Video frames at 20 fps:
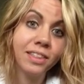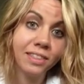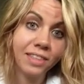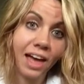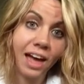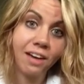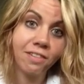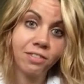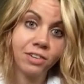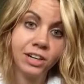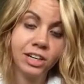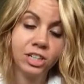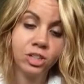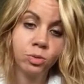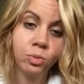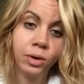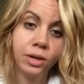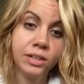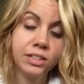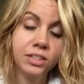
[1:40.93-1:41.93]
that for each
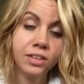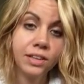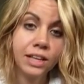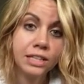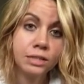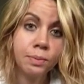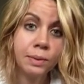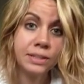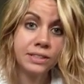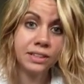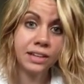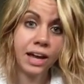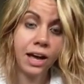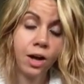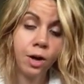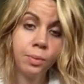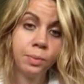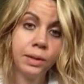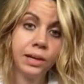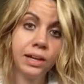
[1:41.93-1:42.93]
one. So that's basically
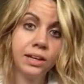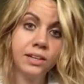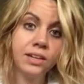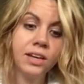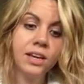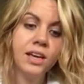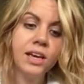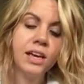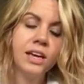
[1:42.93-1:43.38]
how I planned.